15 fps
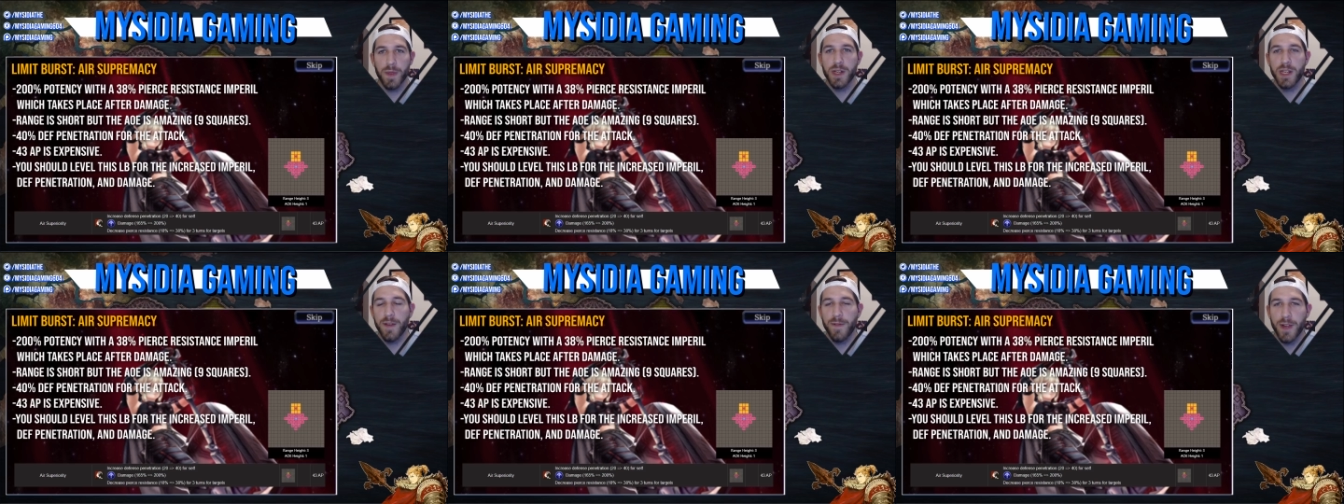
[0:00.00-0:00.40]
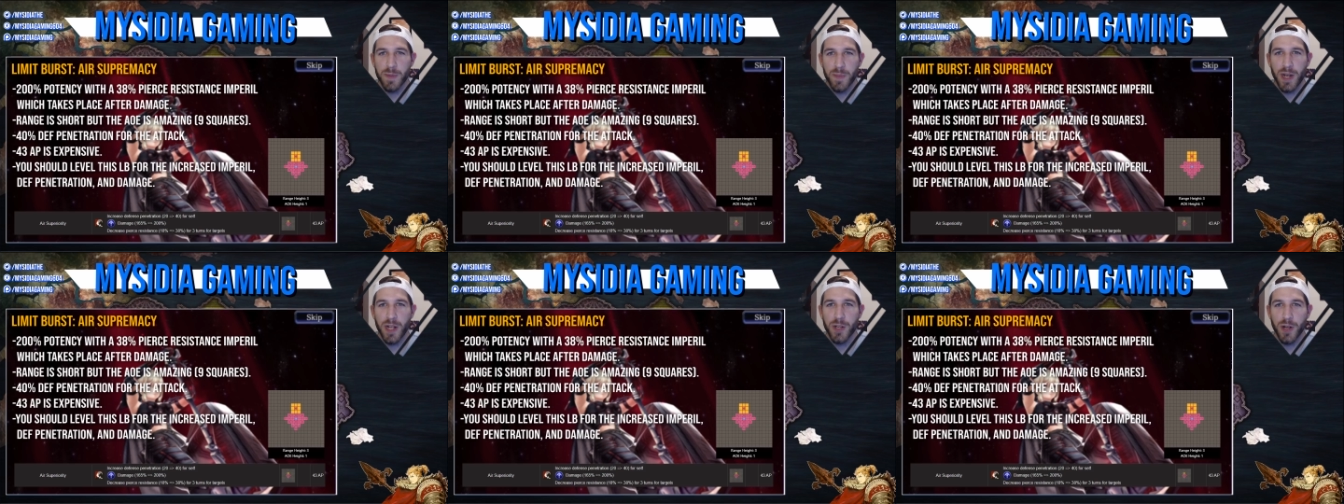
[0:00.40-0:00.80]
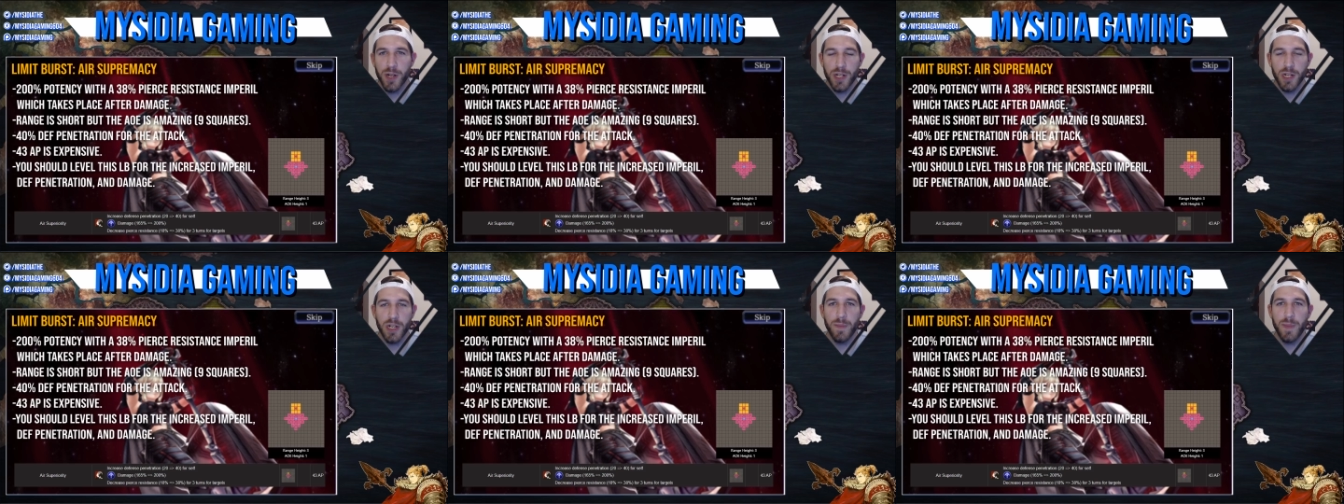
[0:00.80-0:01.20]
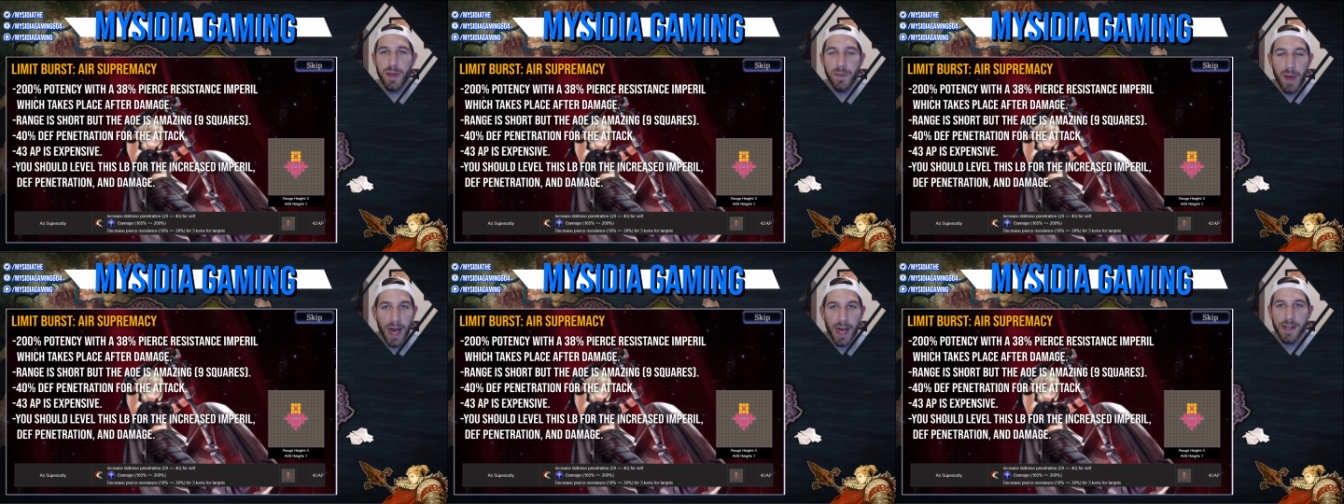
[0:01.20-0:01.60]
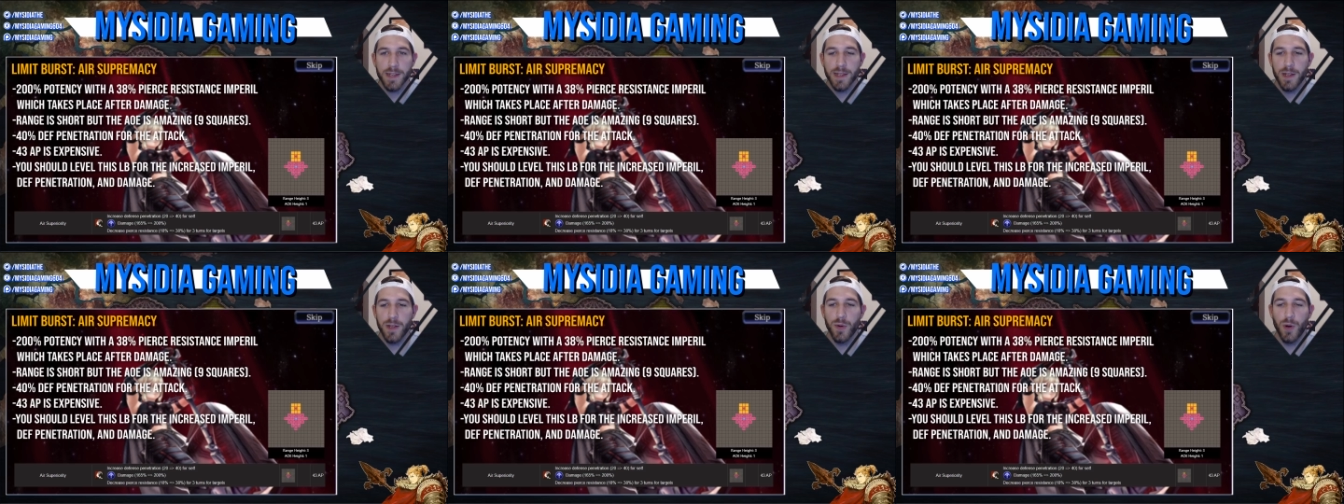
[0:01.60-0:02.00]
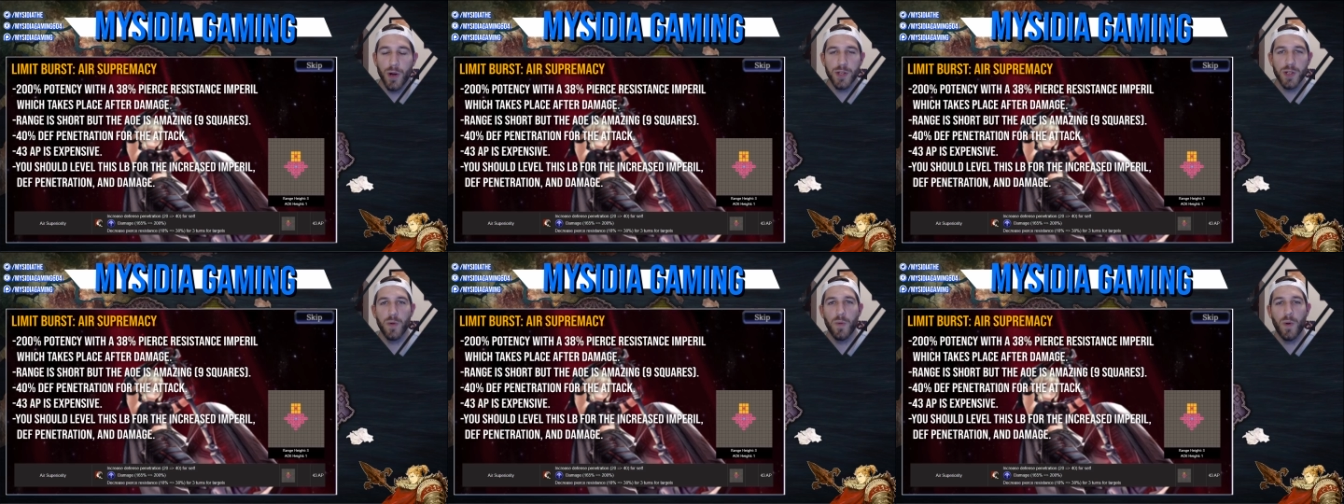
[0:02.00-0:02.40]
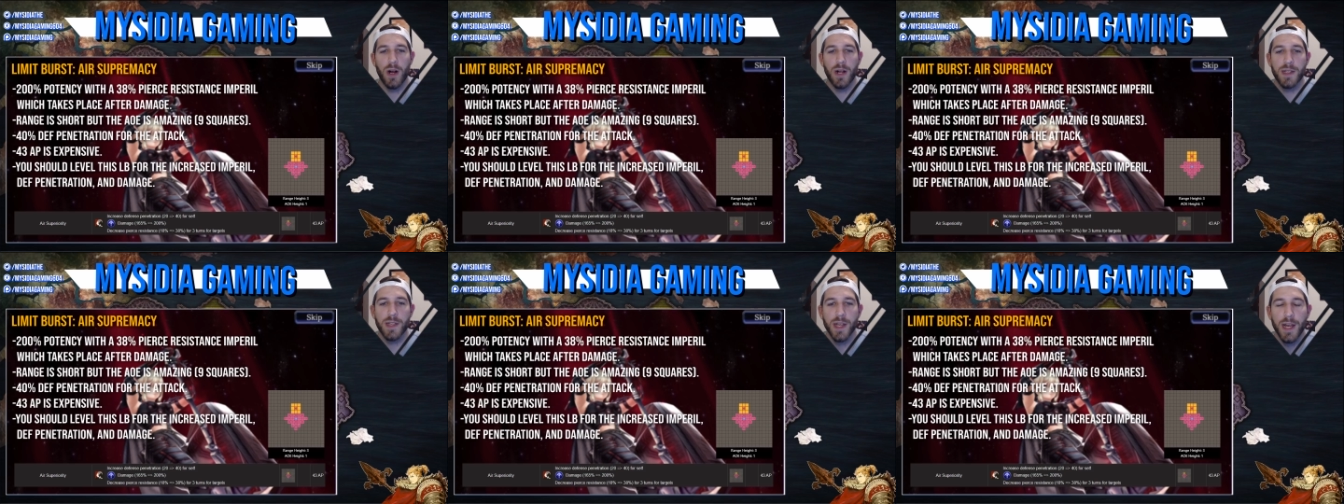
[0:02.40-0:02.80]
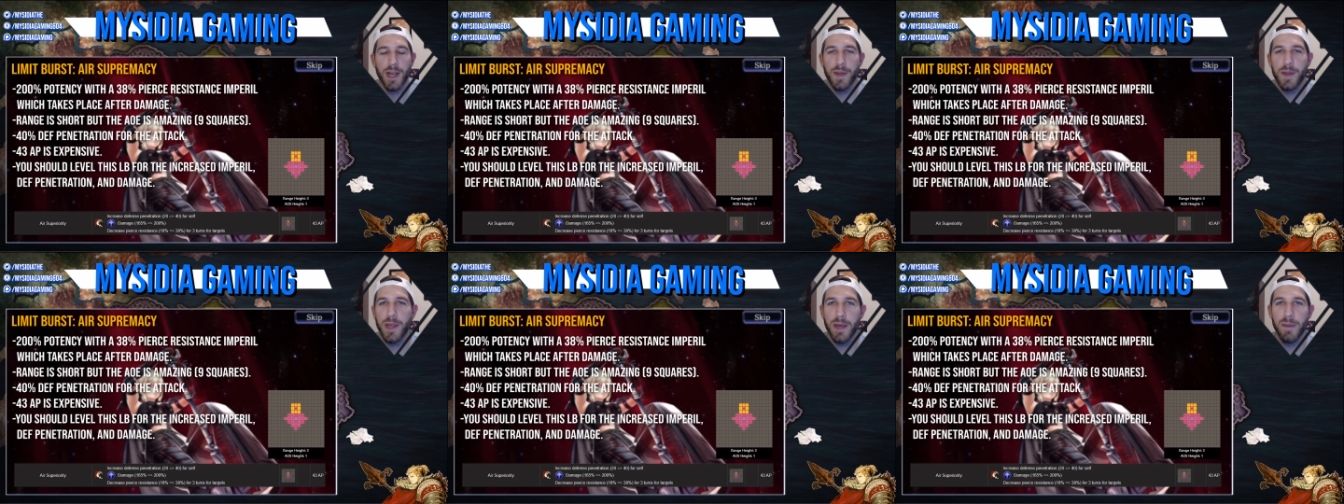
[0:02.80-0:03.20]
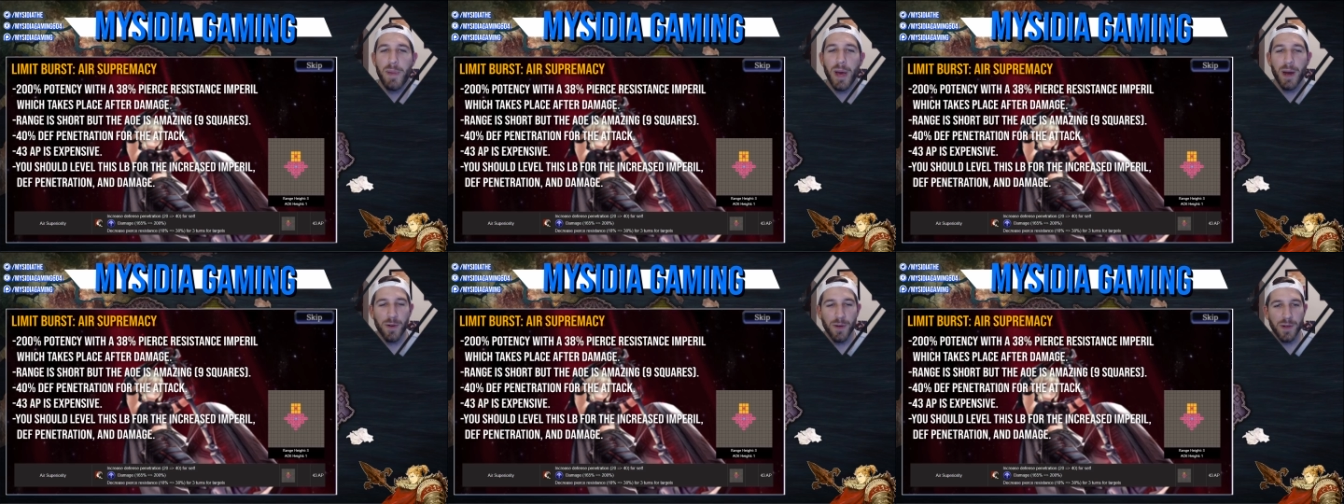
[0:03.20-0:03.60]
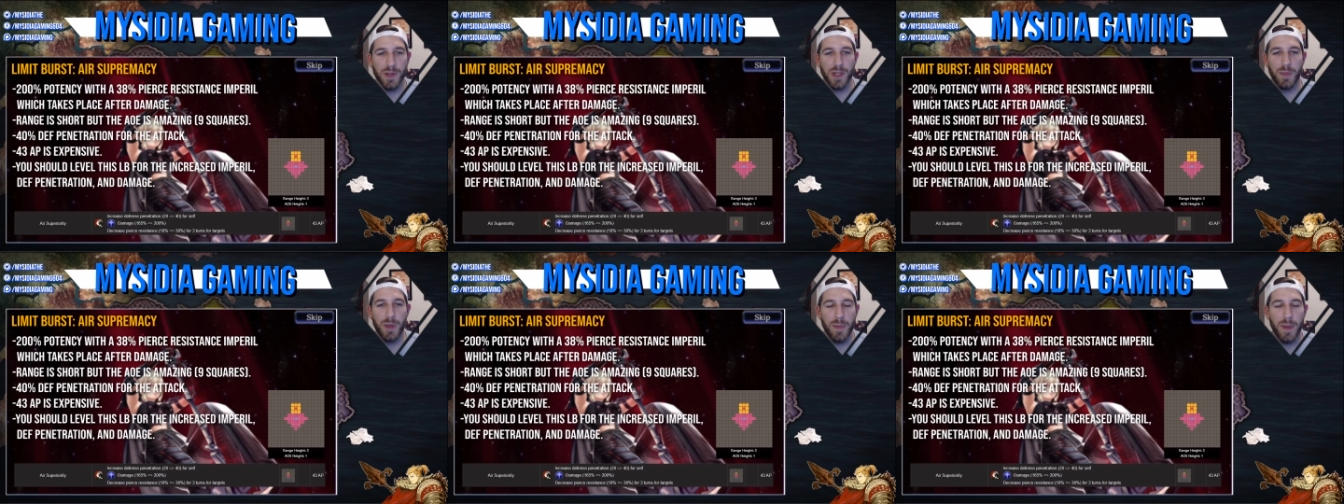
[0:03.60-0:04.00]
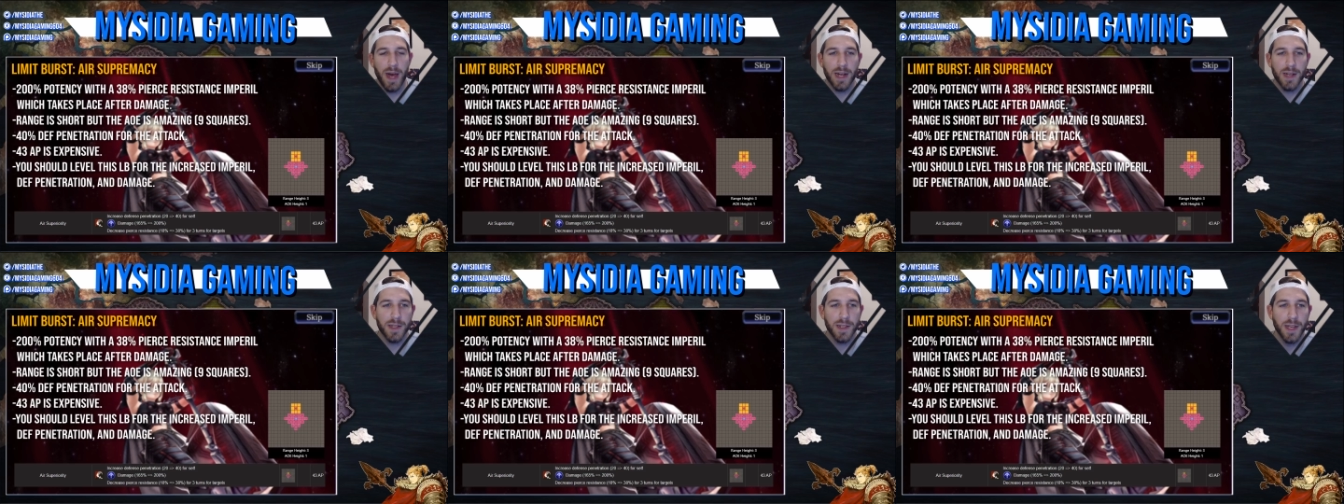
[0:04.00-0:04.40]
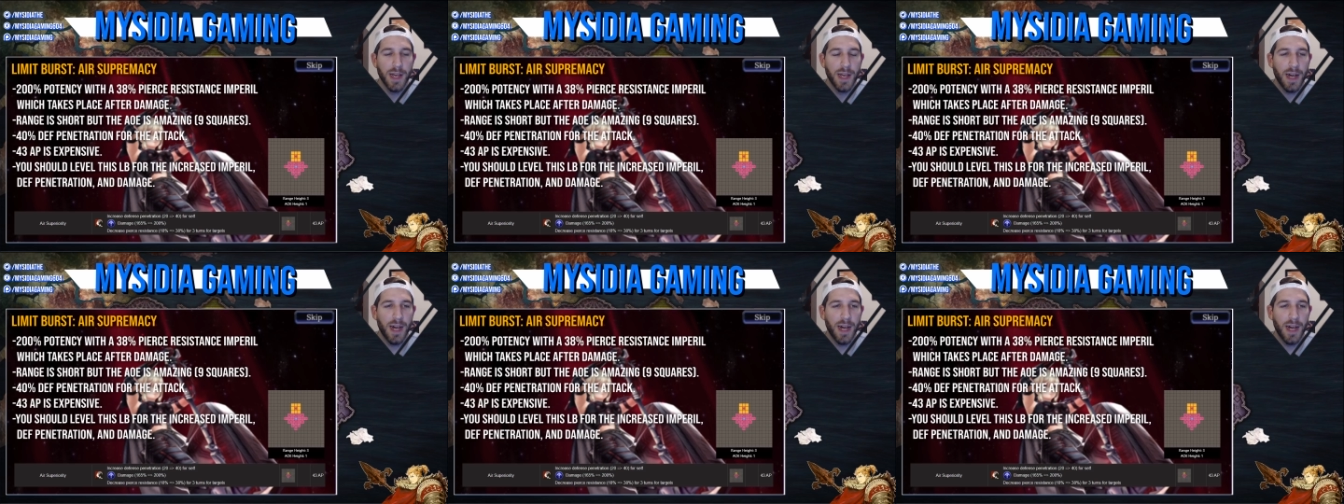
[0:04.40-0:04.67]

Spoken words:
the defense penetration to be max, and you also want the imperil to be max.